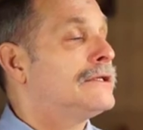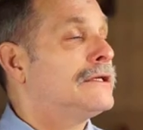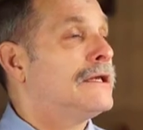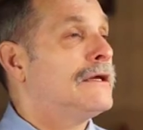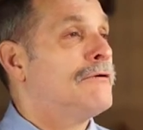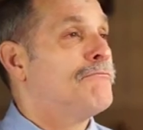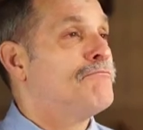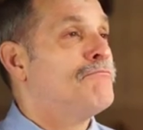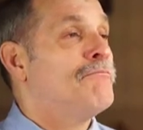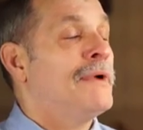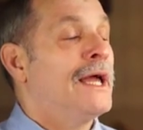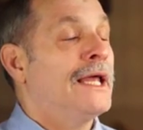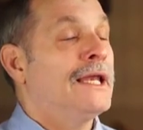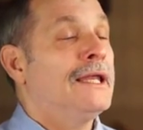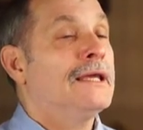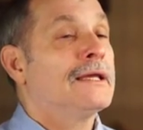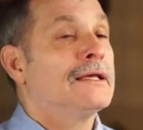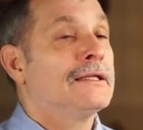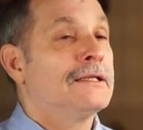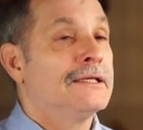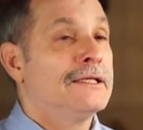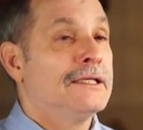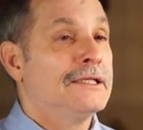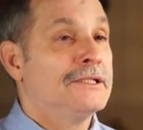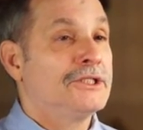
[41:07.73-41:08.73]
many
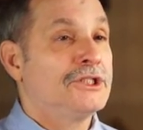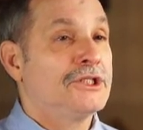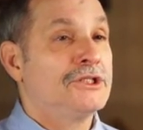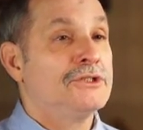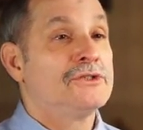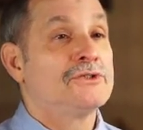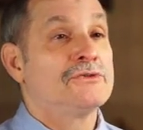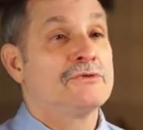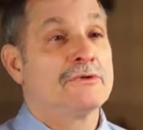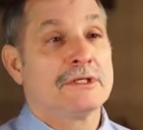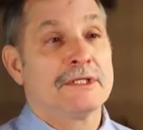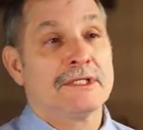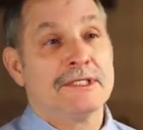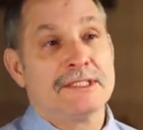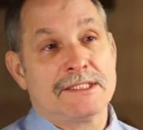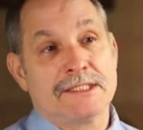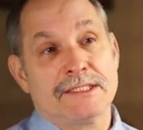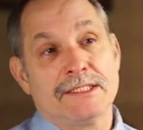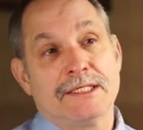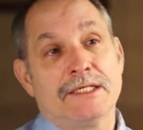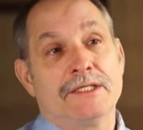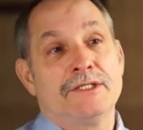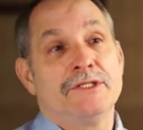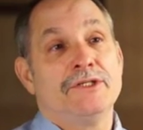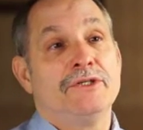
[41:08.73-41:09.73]
clinicians who are
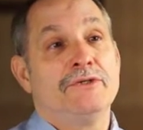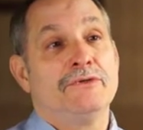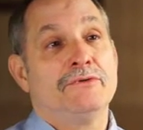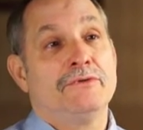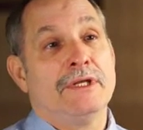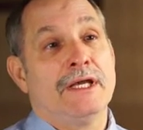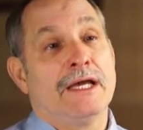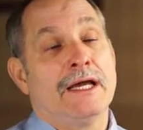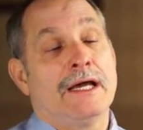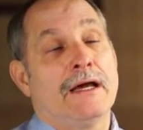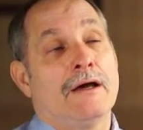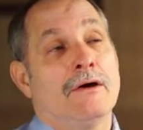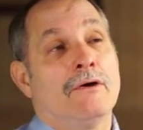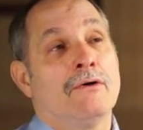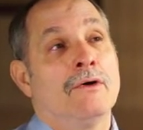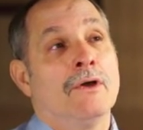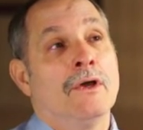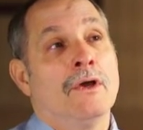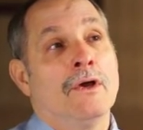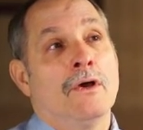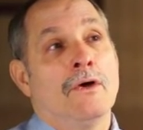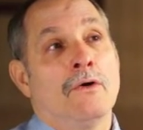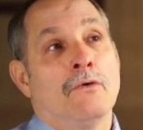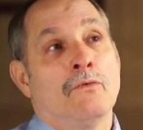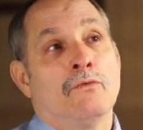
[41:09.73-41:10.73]
listening to you now
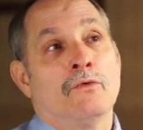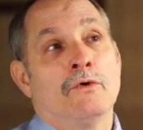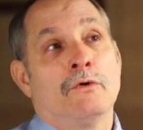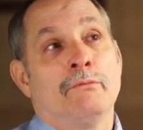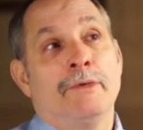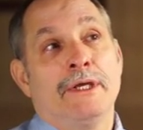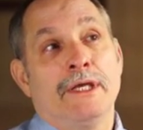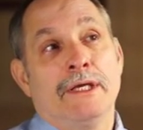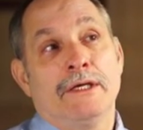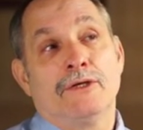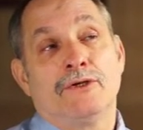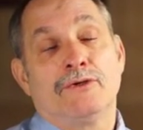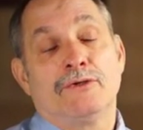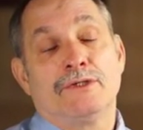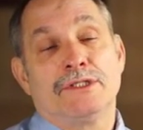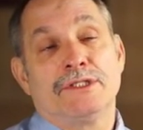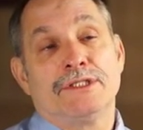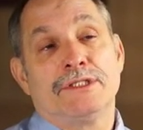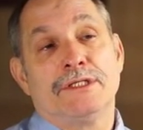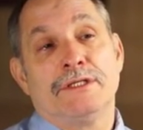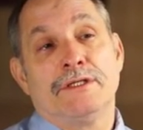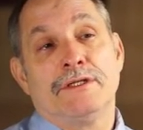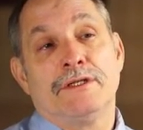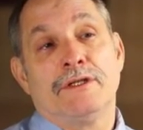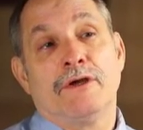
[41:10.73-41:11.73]
will be
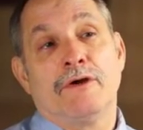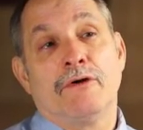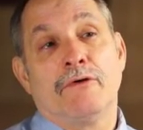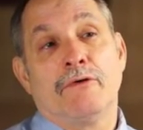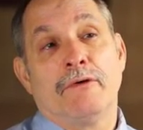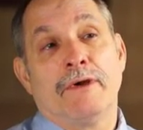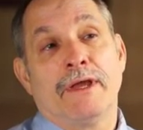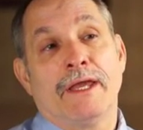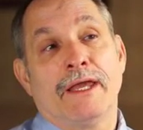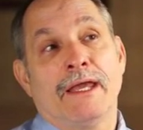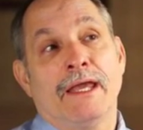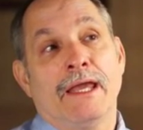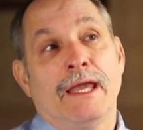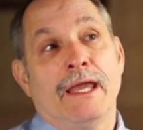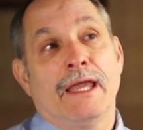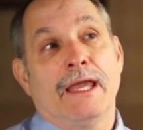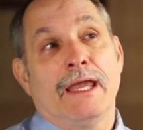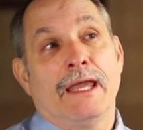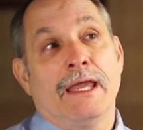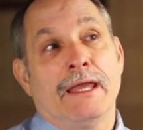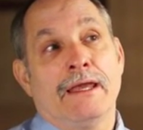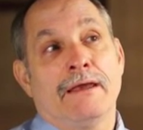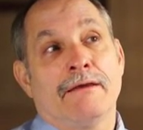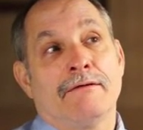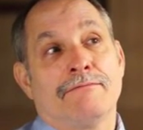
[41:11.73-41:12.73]
interested in knowing
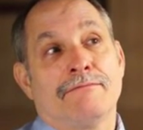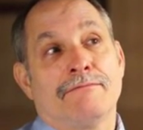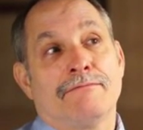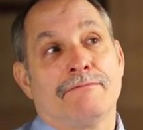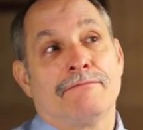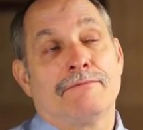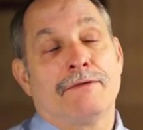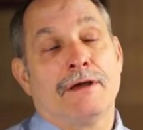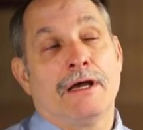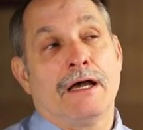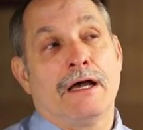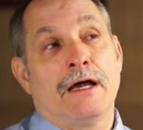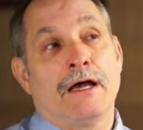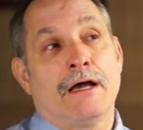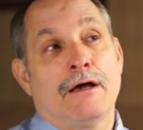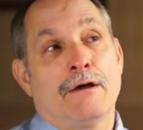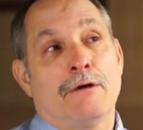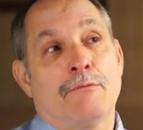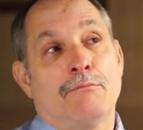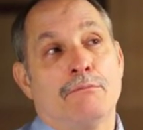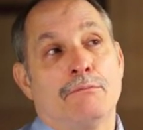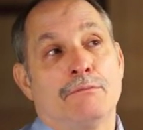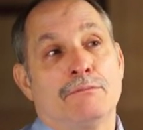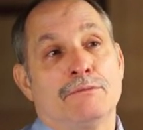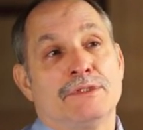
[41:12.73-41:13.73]
if
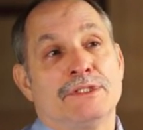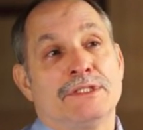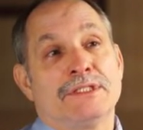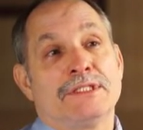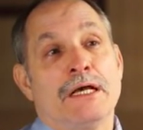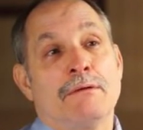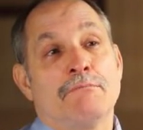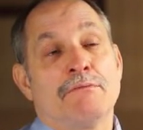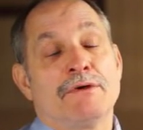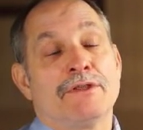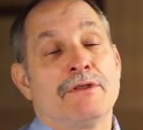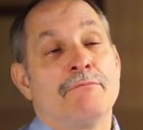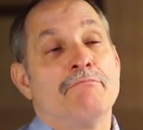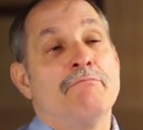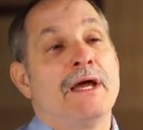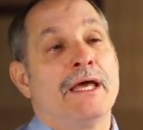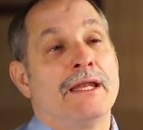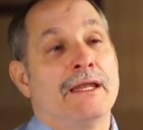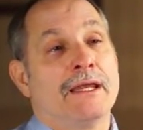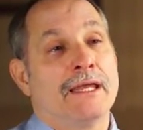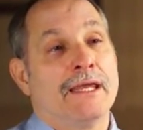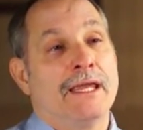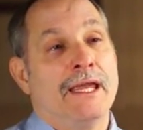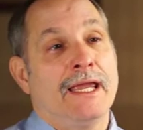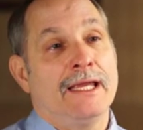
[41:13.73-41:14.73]
some of the
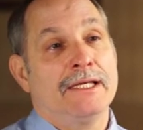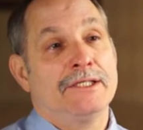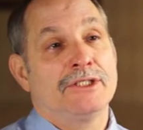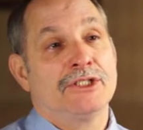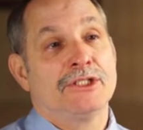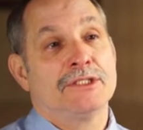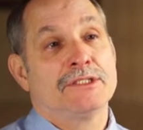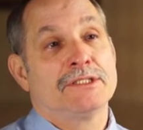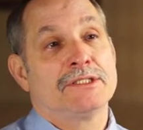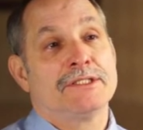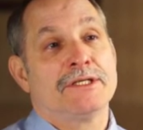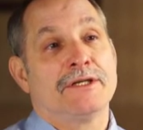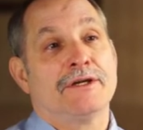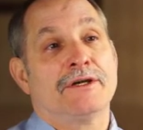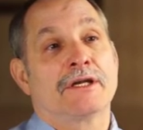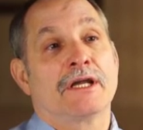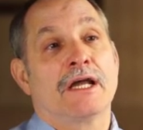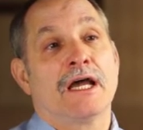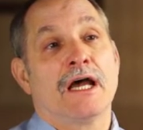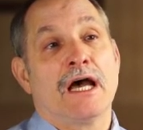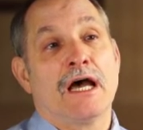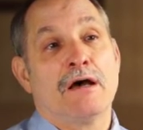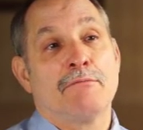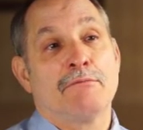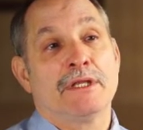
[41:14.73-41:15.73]
medications that are
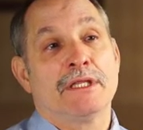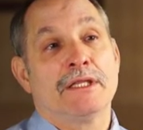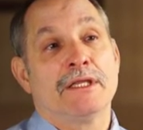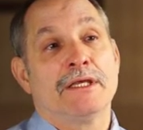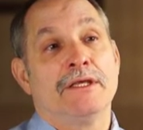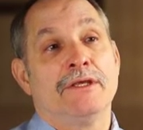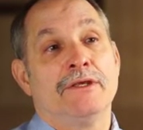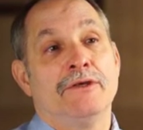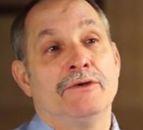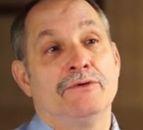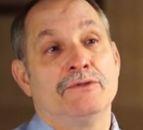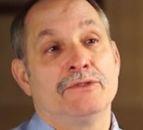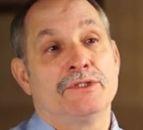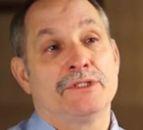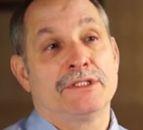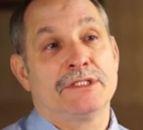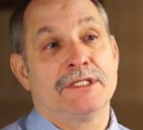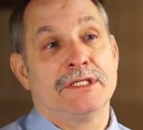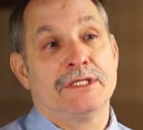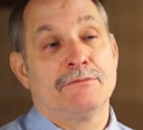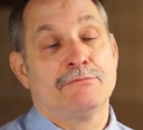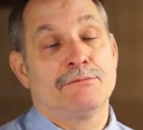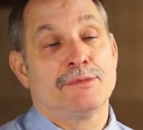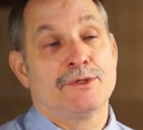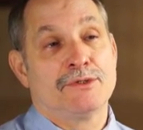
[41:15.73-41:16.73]
commonly used
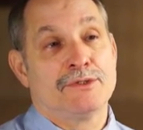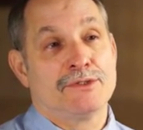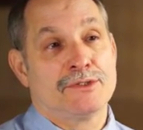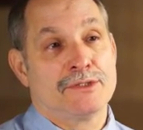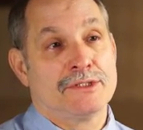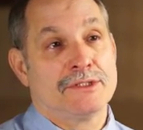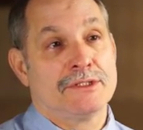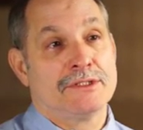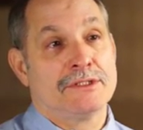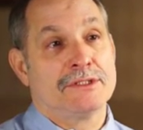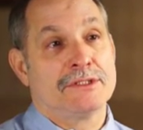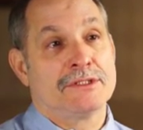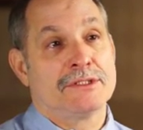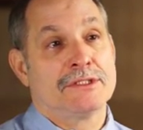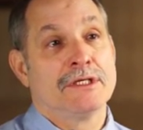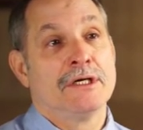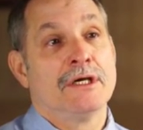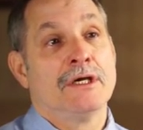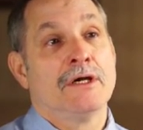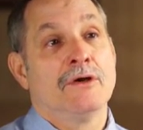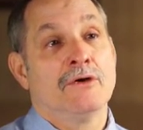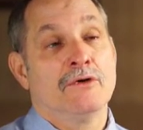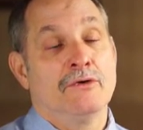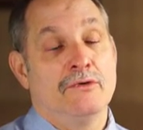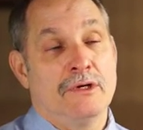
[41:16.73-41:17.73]
in persons
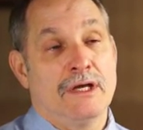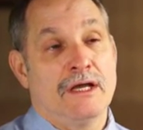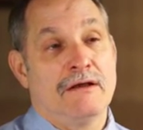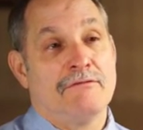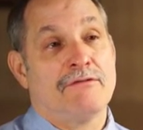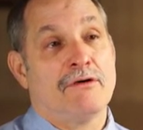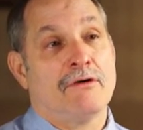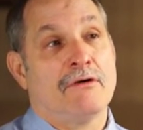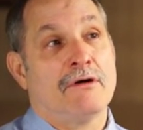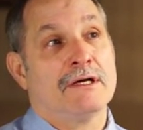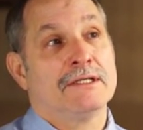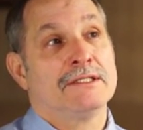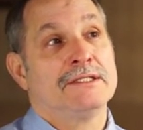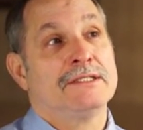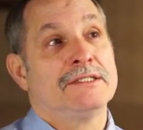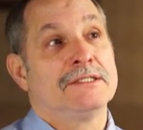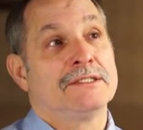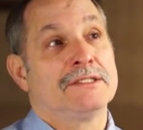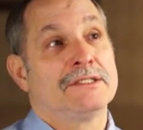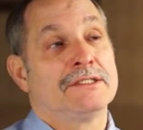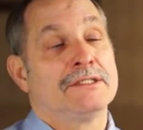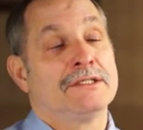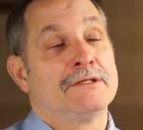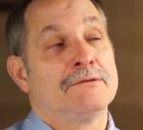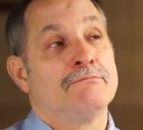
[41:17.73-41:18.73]
who have
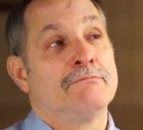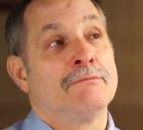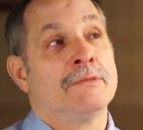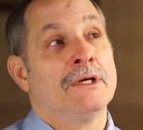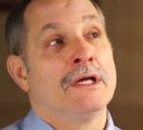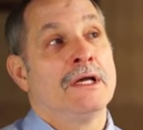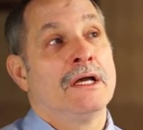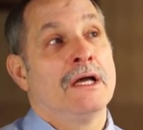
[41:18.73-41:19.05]
autism